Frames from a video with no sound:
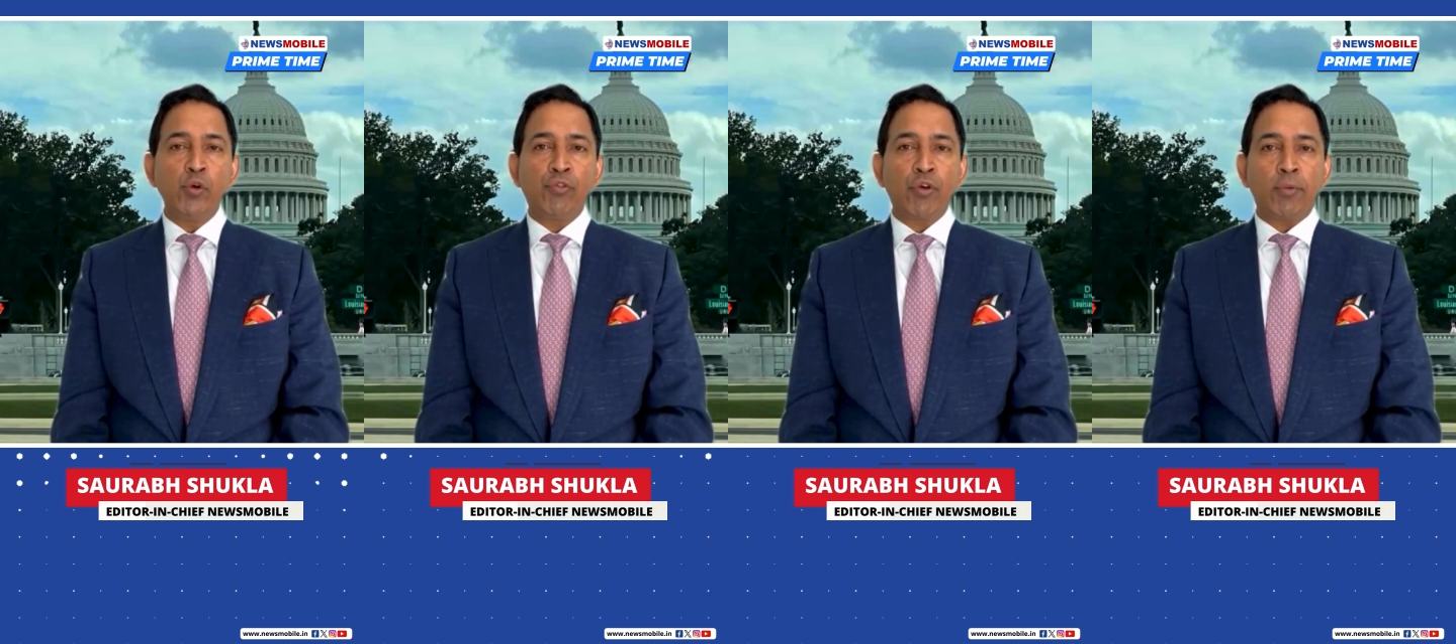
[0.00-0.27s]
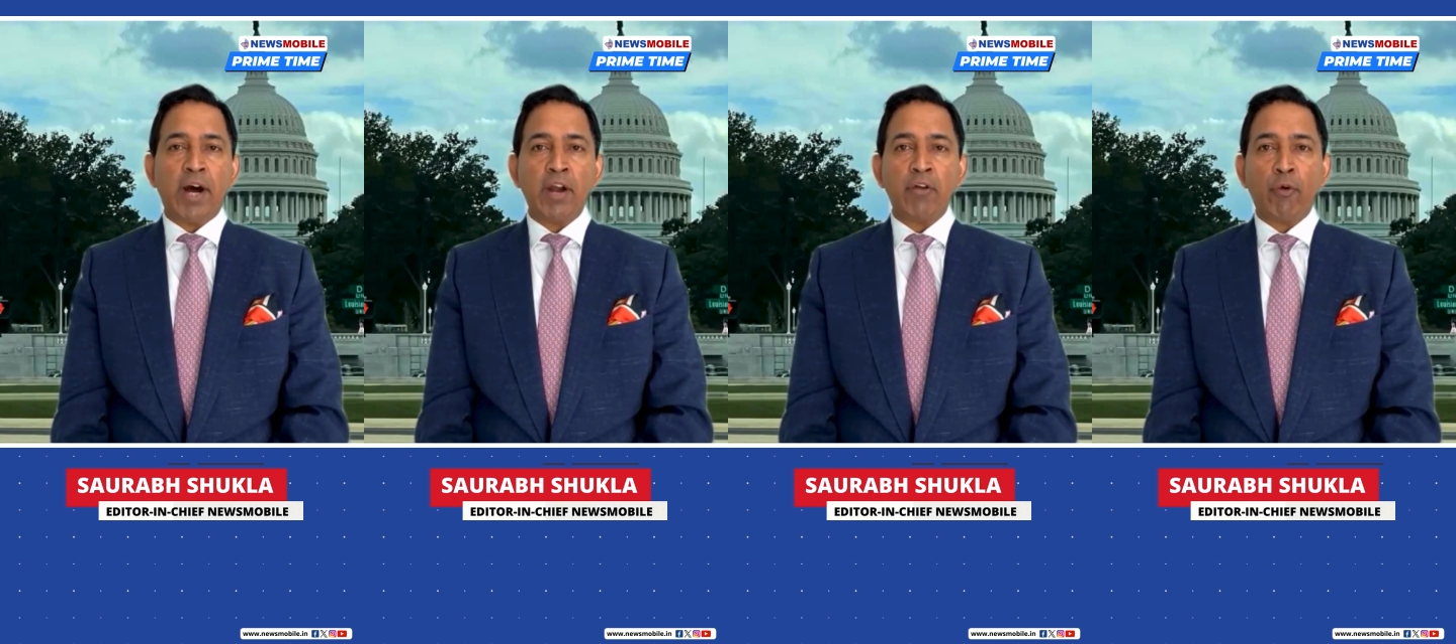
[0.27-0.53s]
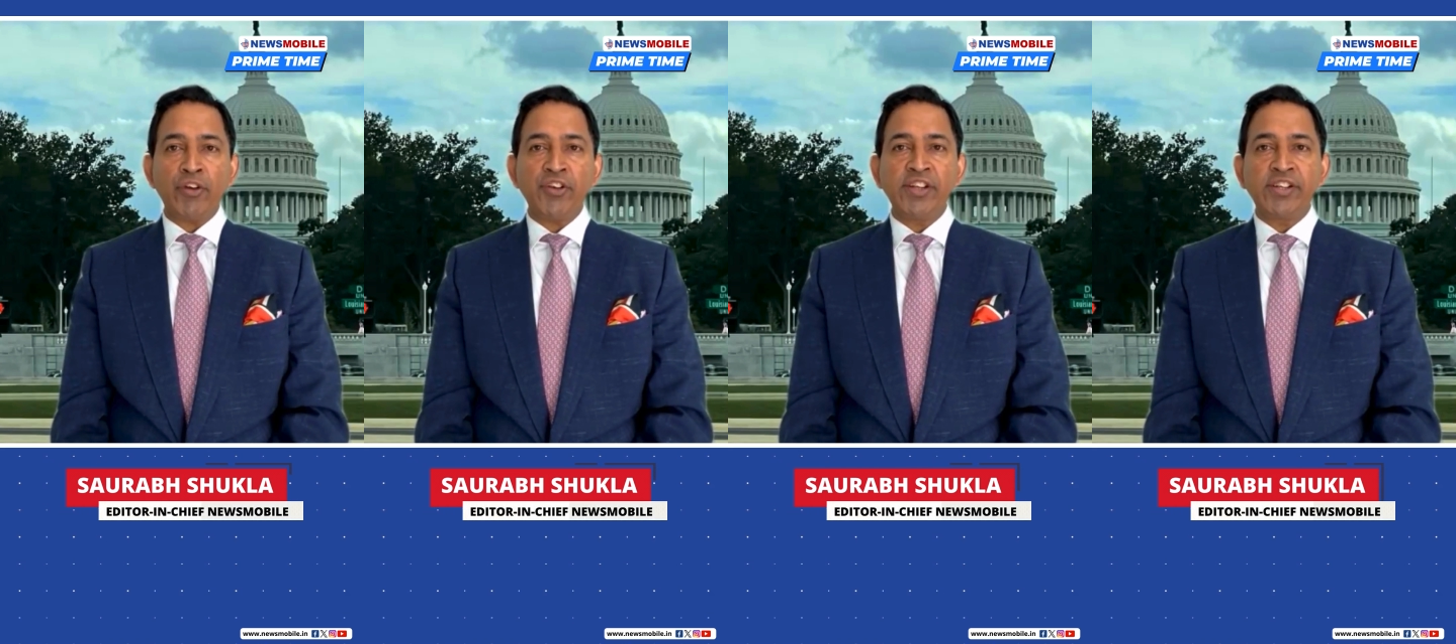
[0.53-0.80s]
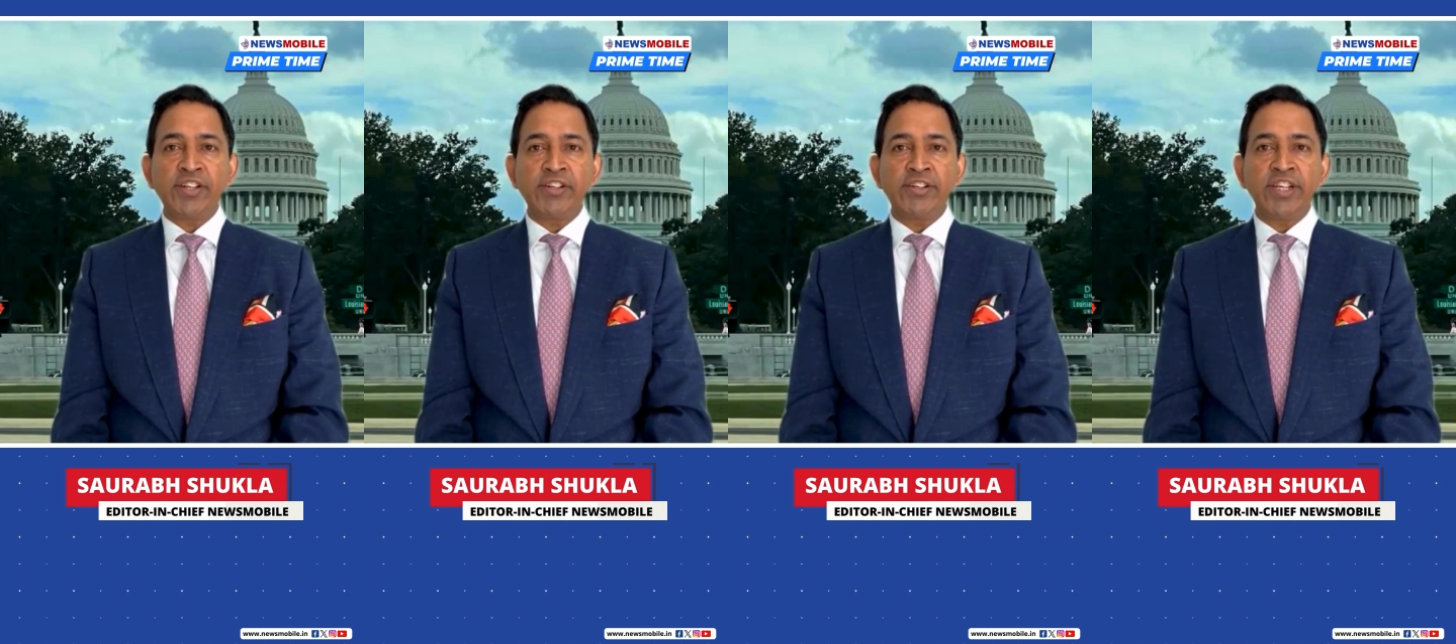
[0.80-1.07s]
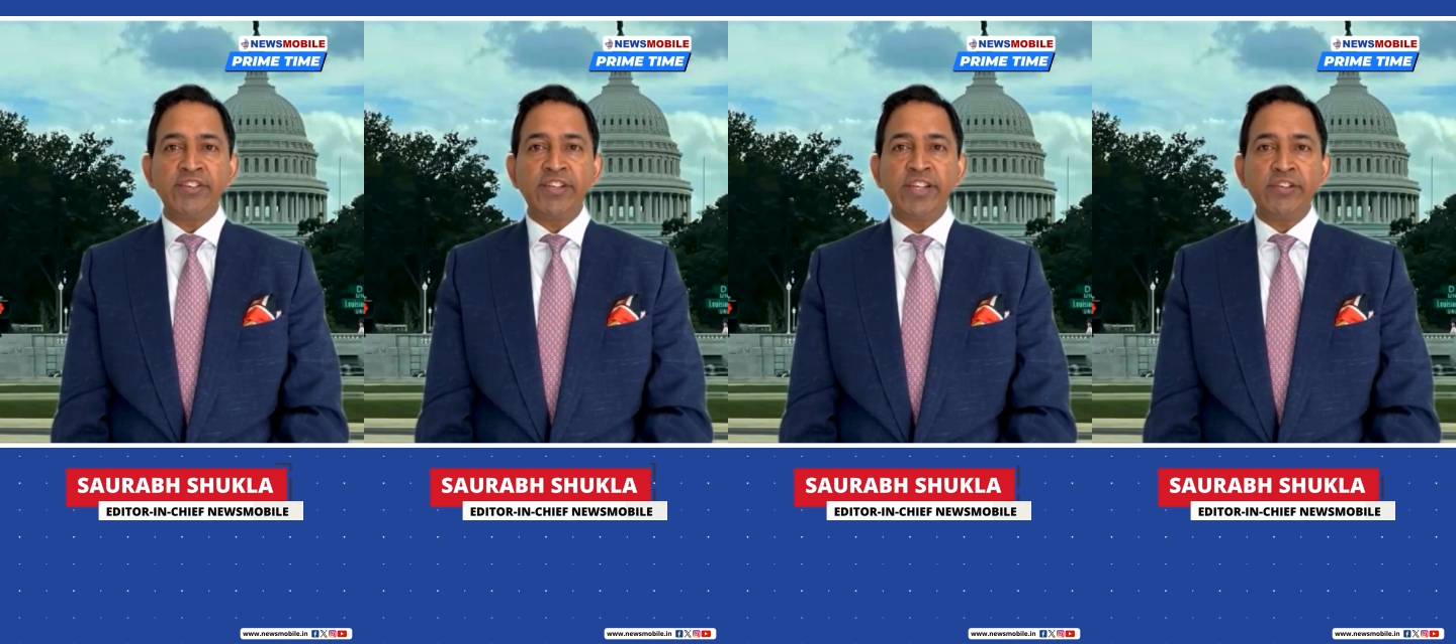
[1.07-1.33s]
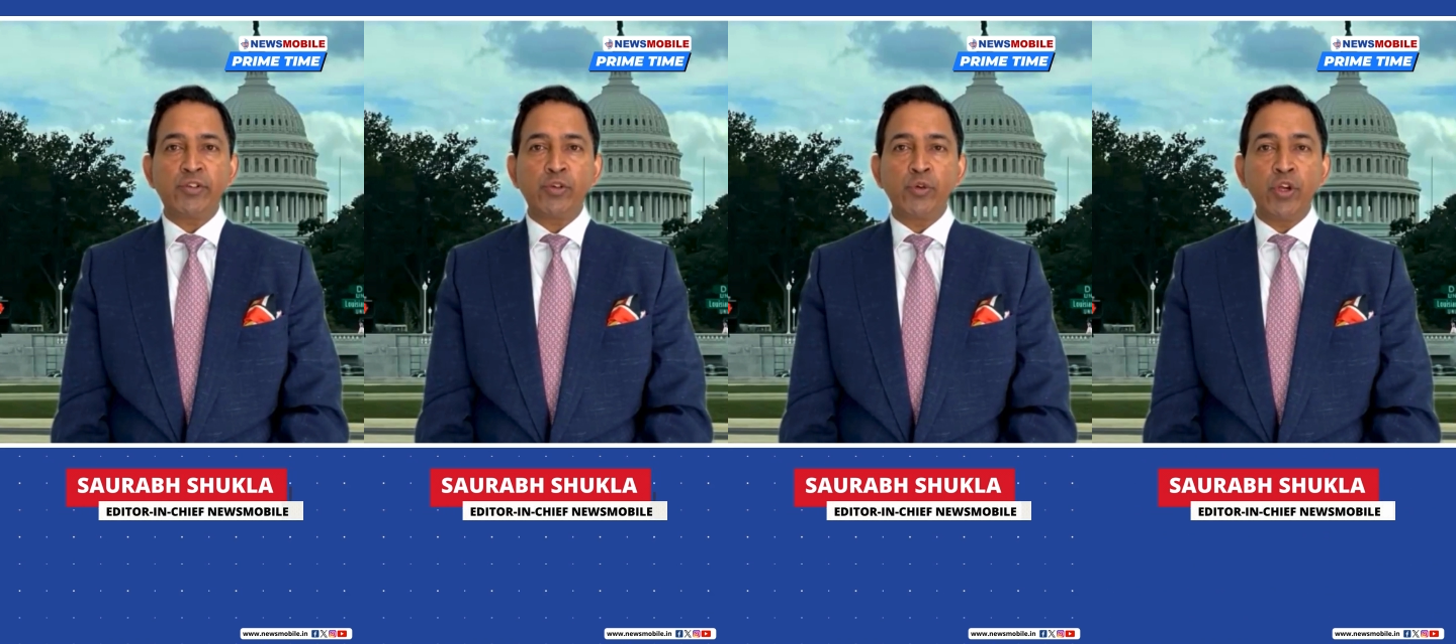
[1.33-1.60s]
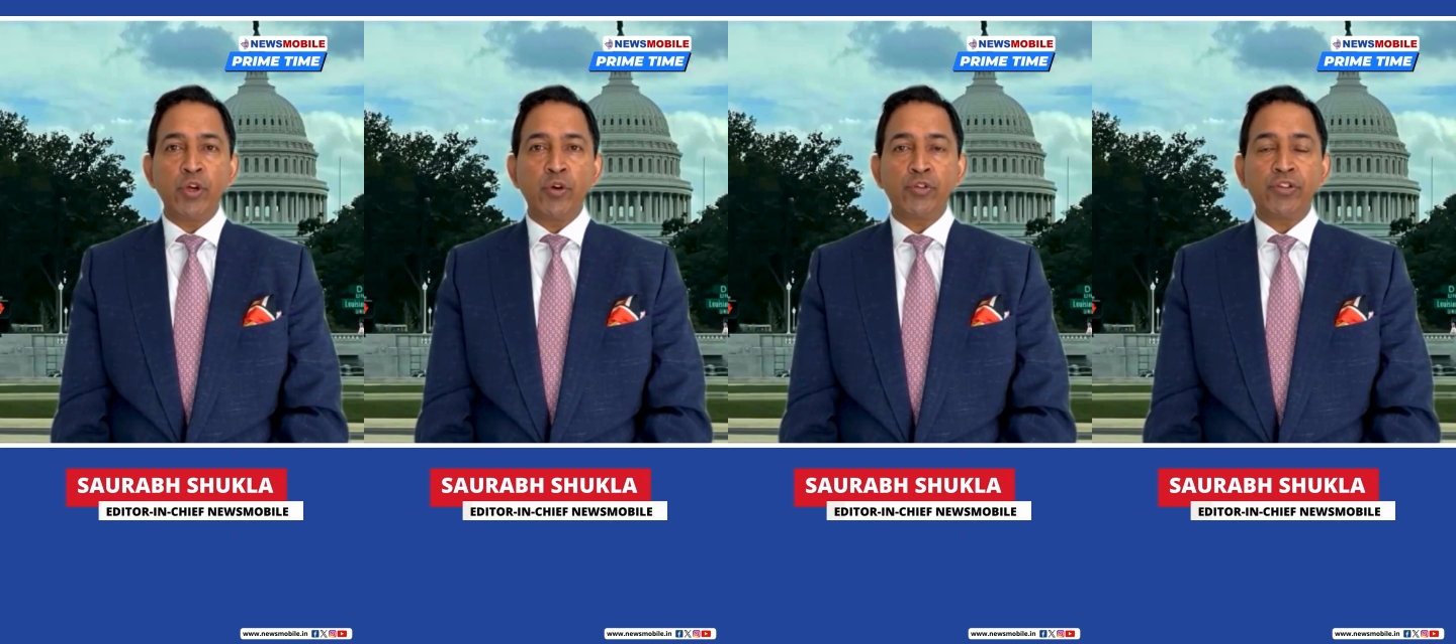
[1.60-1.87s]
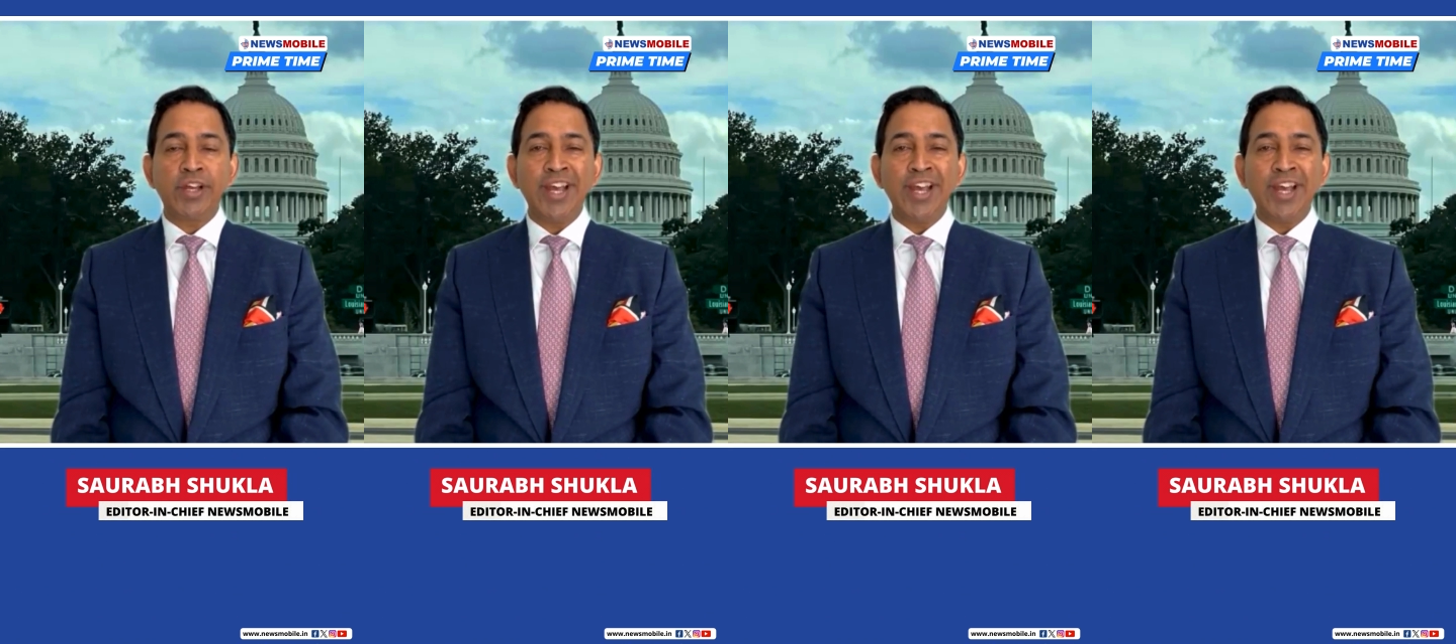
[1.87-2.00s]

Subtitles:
from our Washington, D.C. studios.